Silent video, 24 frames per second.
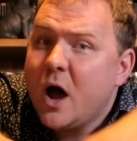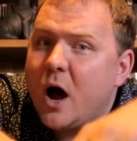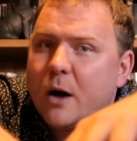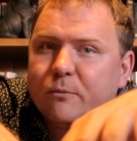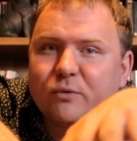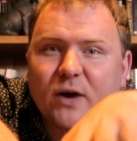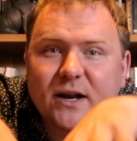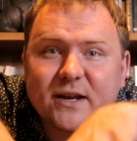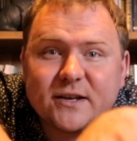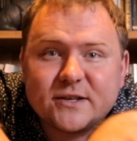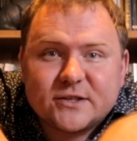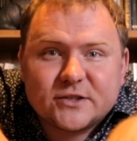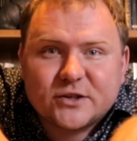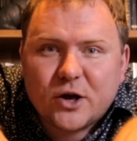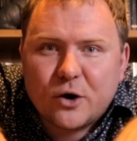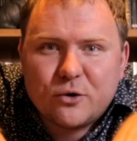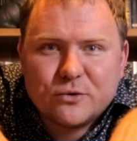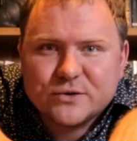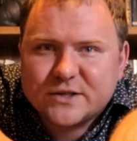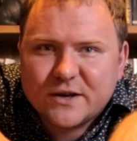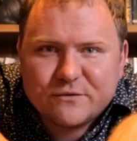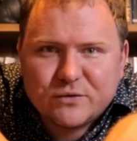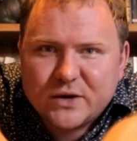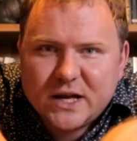I'm cracking
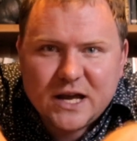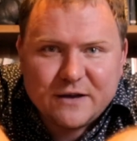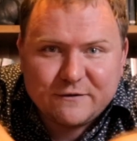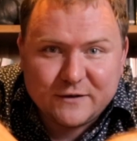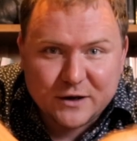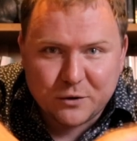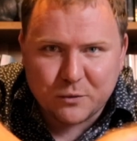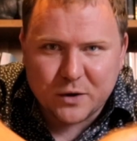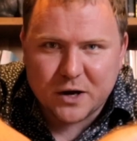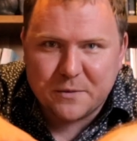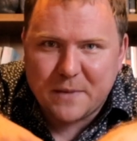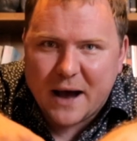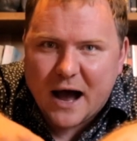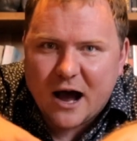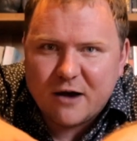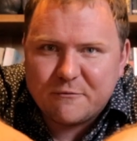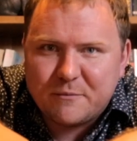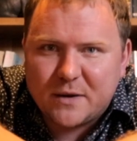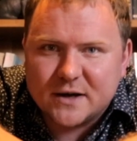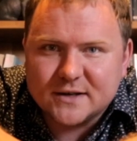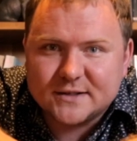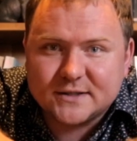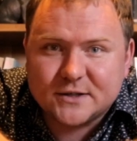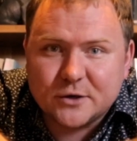skulls every evening when I'm out of
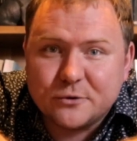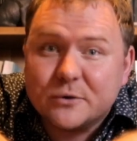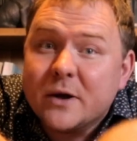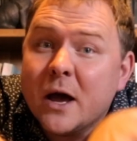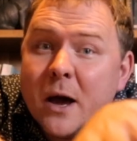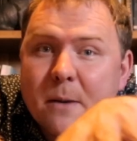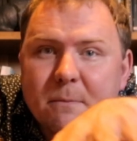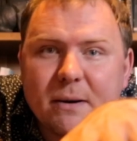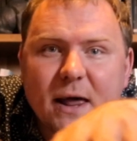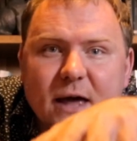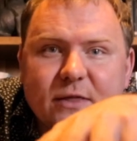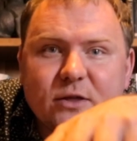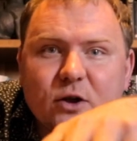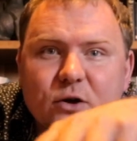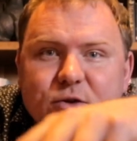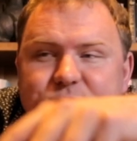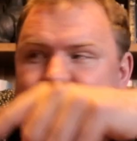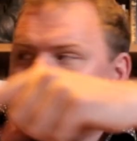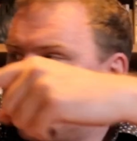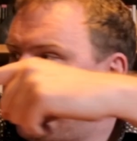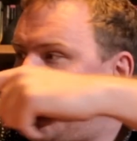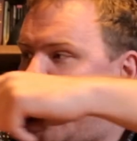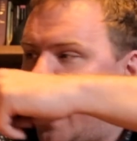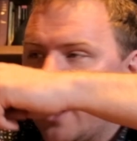my suit, playing the odds
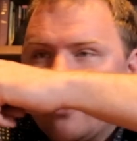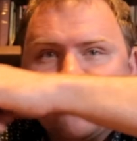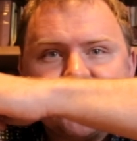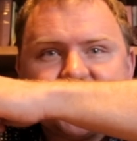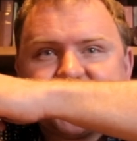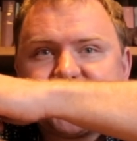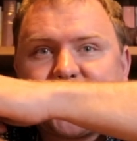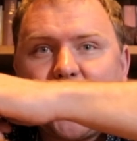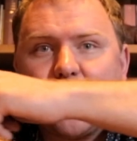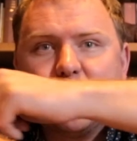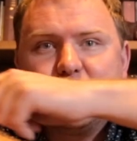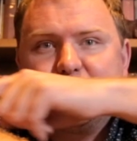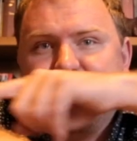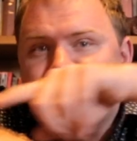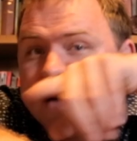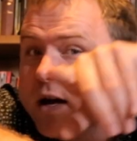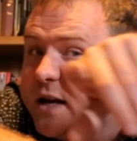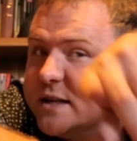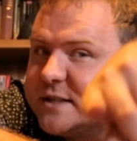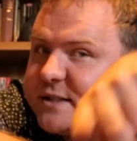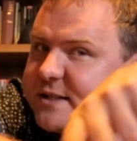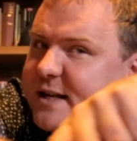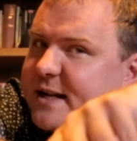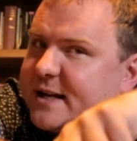on Pirate's Cove,
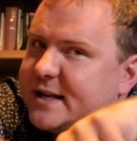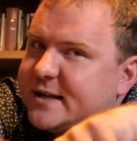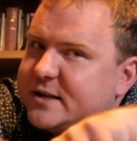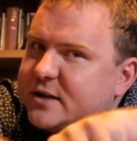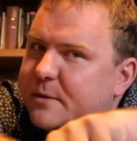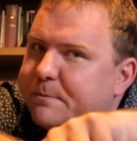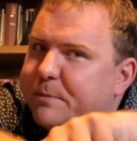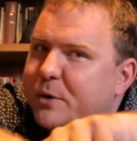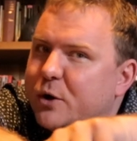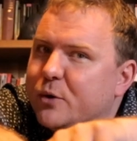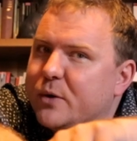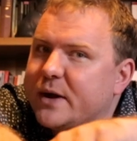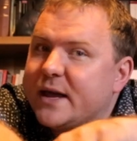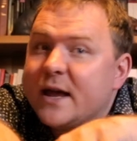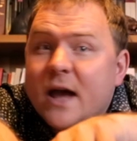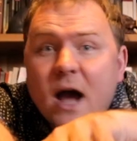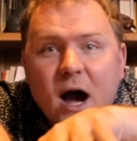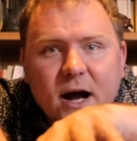stealing your booty.